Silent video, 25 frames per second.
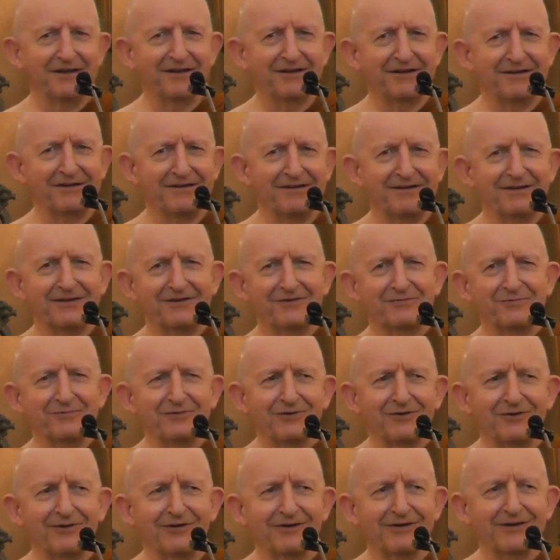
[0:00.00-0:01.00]

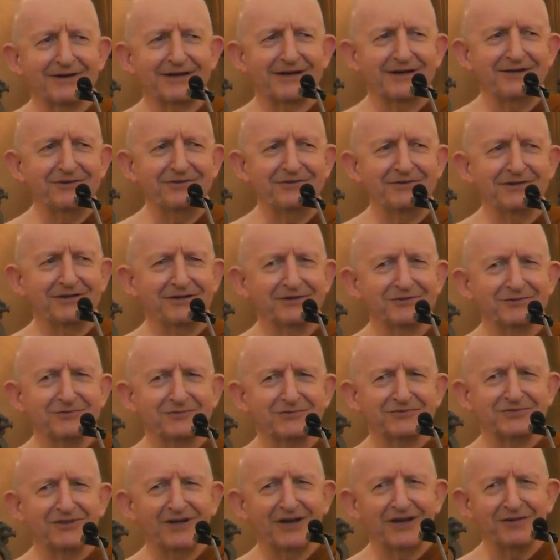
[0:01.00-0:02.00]
Lumpur, can you go
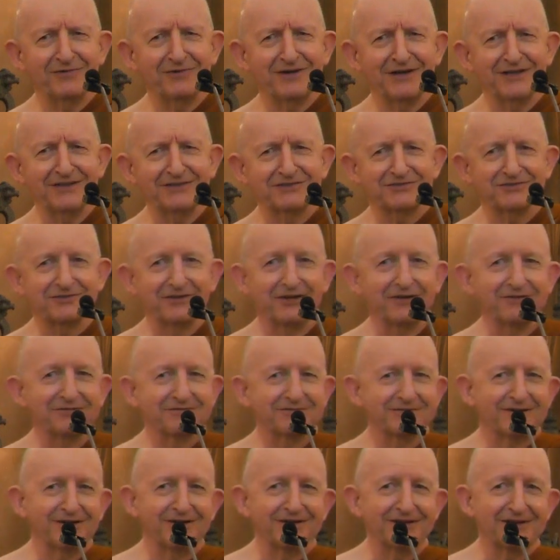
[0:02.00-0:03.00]
sideways? No,
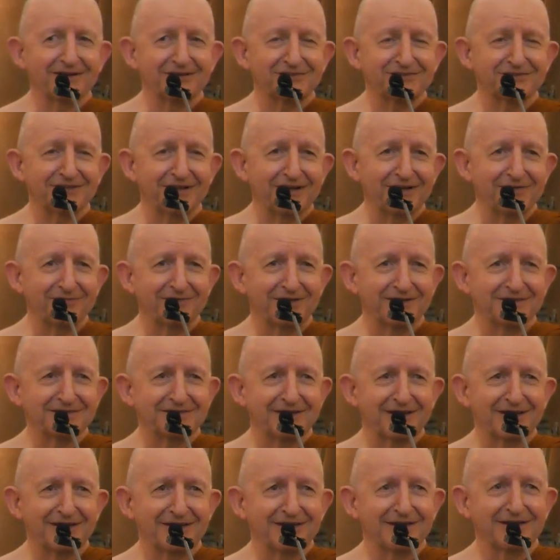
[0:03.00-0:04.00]
can't go sideways
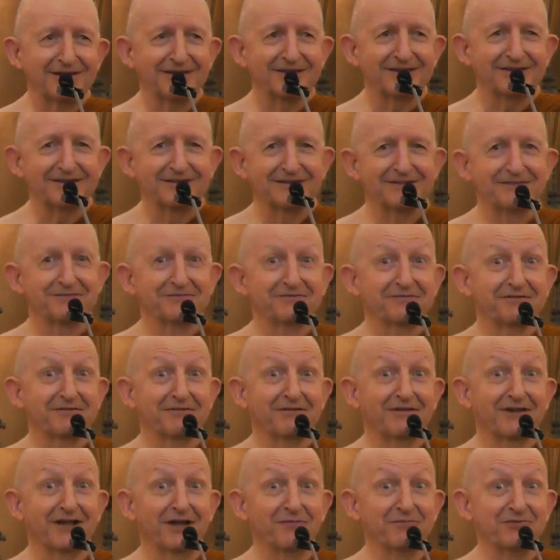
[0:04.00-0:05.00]
either.
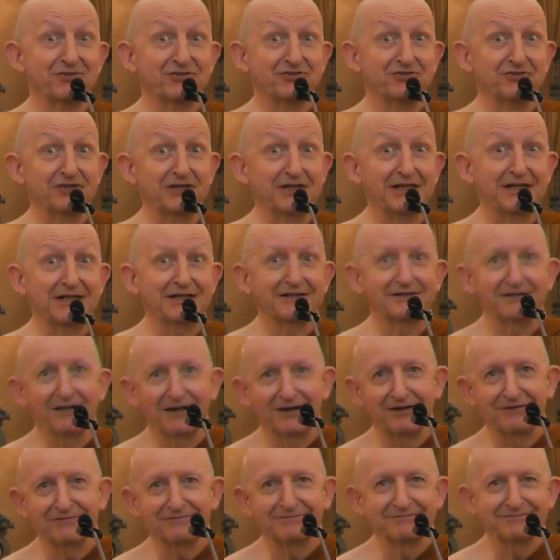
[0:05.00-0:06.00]
Climb a tree?
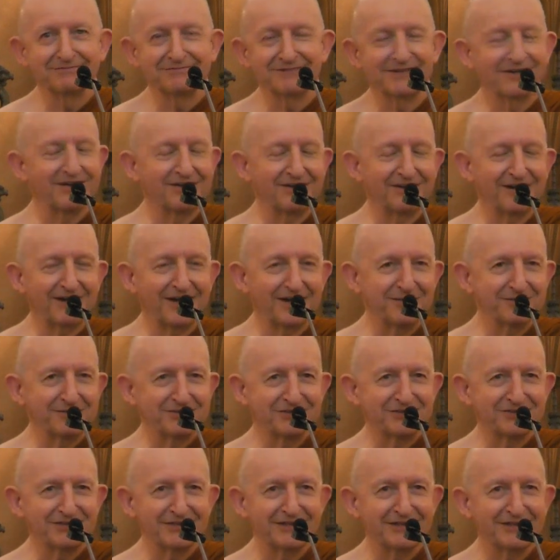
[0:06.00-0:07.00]
No, can't climb
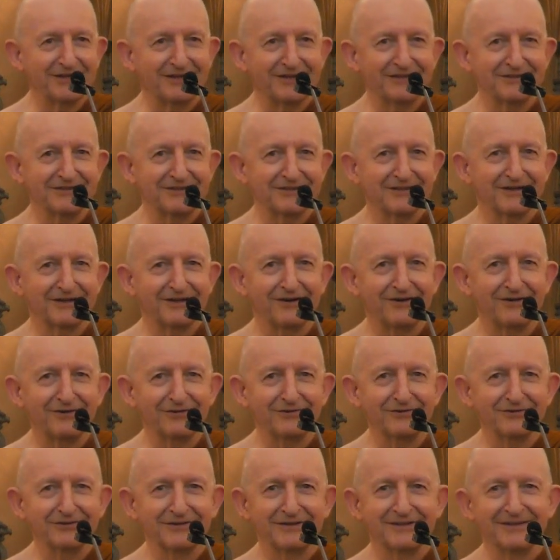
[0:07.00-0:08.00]
a tree, can't dig a
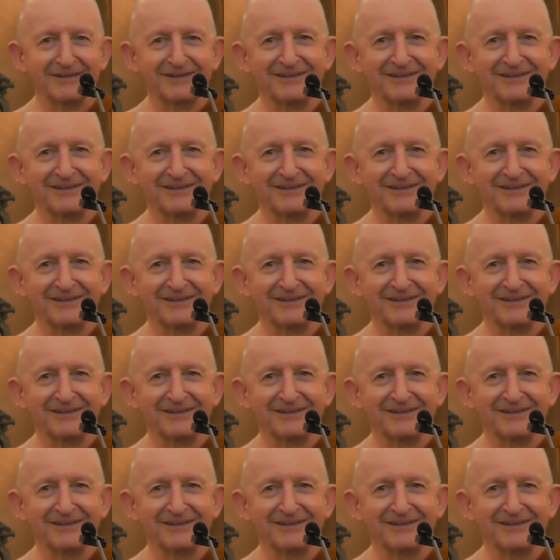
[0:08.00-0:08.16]
hole,